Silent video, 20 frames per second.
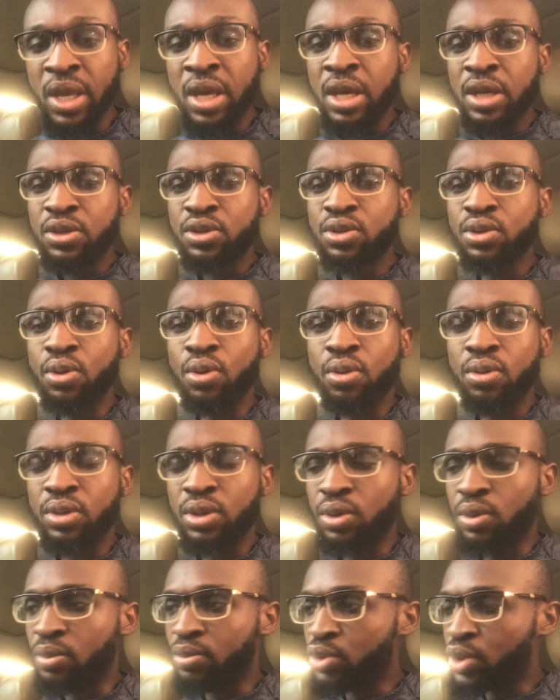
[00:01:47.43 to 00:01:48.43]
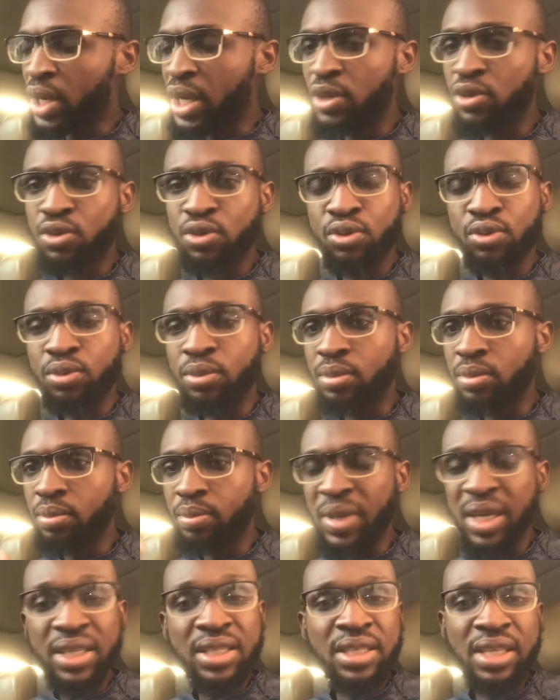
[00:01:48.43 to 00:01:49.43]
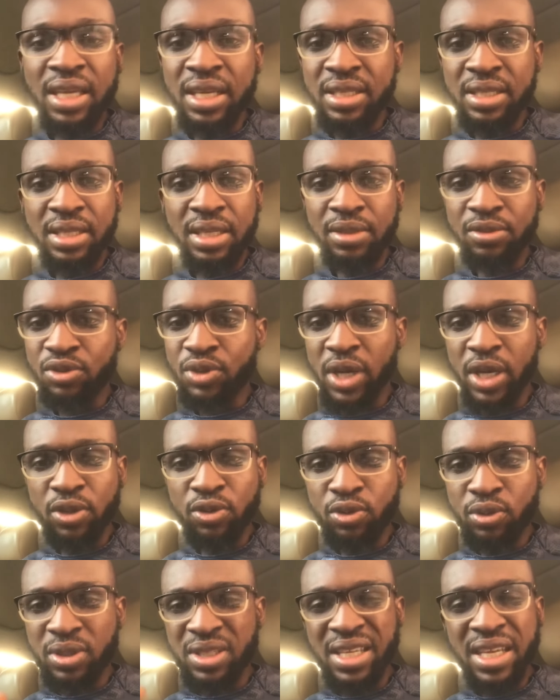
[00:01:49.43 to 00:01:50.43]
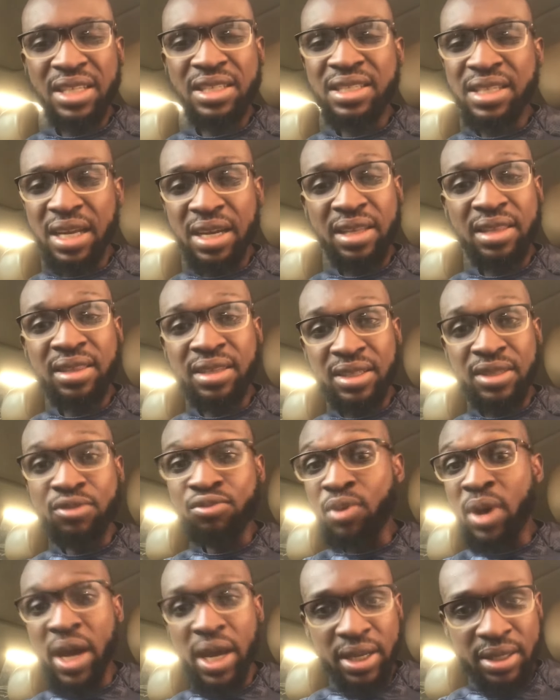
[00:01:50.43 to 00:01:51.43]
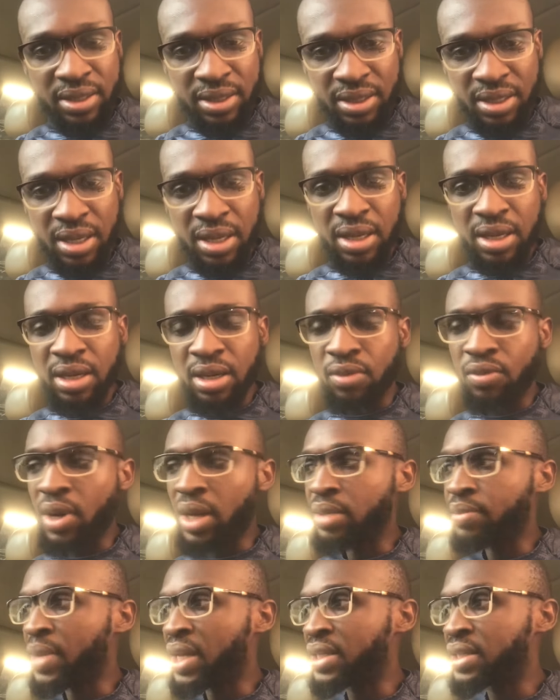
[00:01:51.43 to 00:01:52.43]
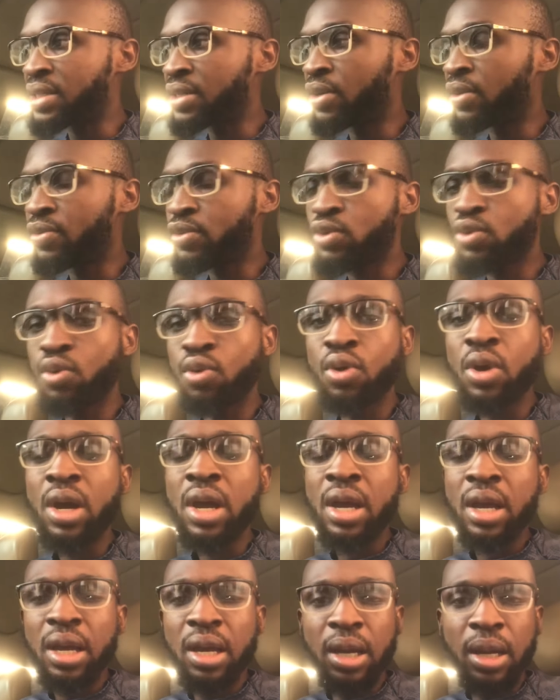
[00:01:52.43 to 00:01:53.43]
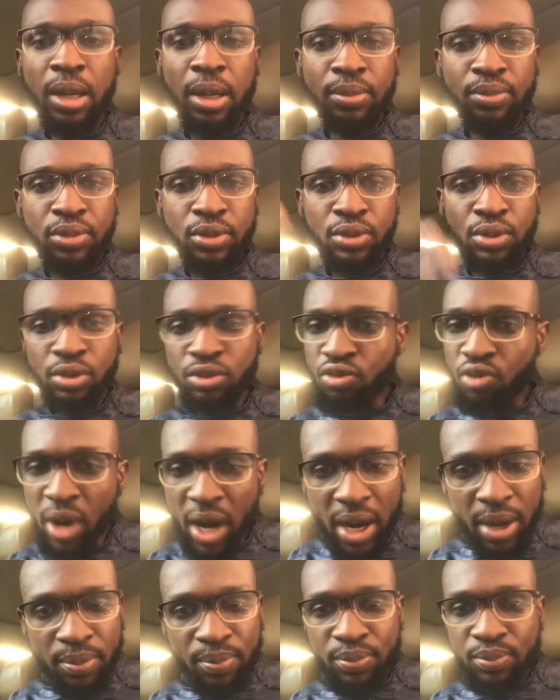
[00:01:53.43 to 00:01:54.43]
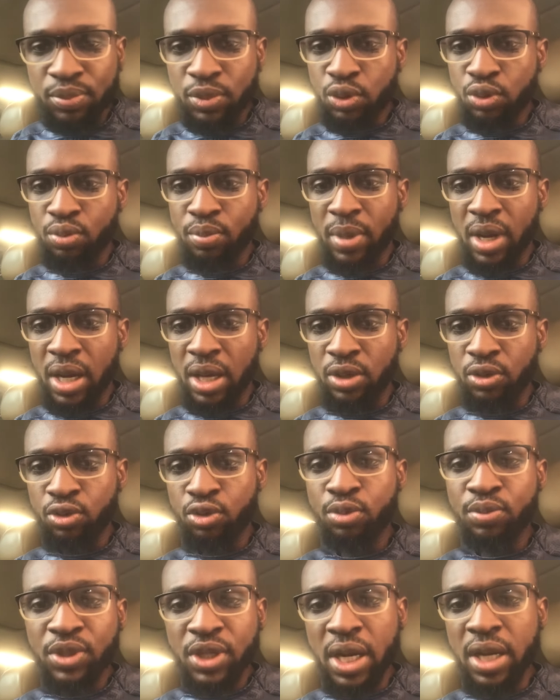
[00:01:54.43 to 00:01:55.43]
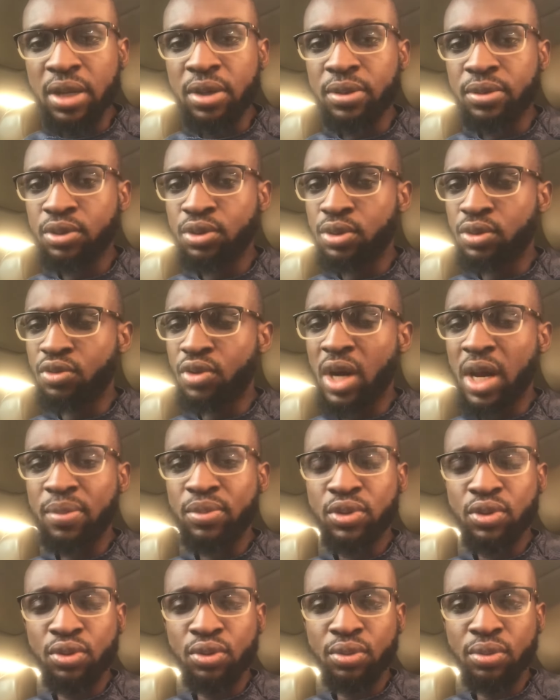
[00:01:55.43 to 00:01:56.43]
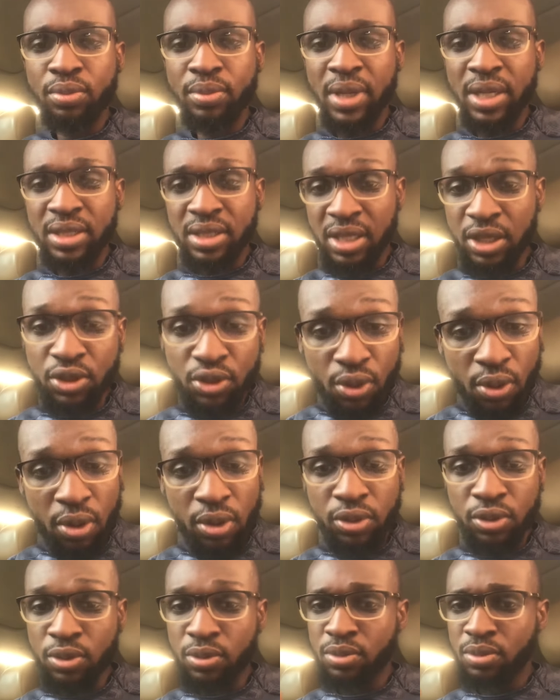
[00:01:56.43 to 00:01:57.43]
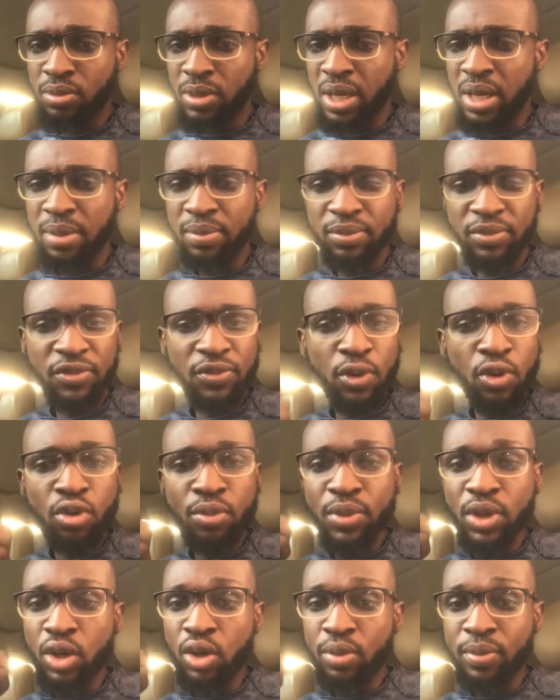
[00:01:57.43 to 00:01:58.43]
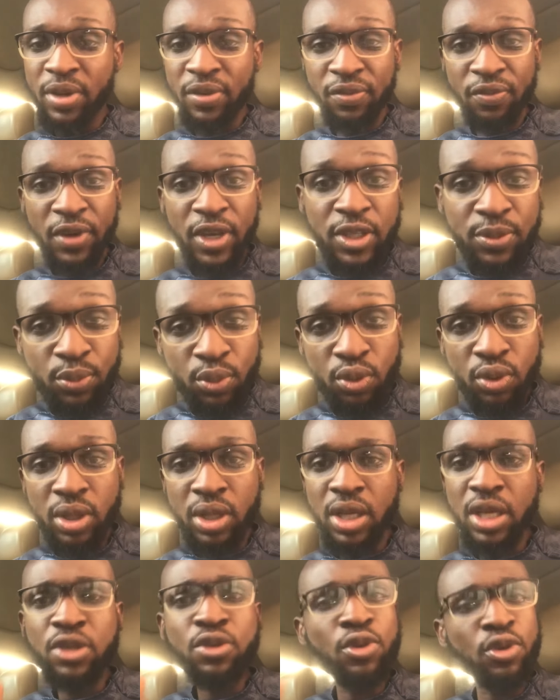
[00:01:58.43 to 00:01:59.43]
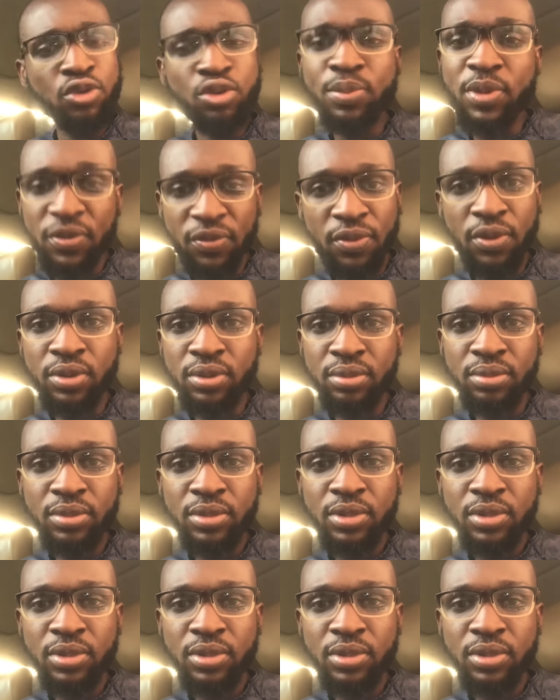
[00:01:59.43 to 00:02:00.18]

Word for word: so you know trying to make sense and trying to set certain things right around myself so uh, subscribe to my youtube channel subscribe to my tiktok um, follow me on my facebook it's going to be fun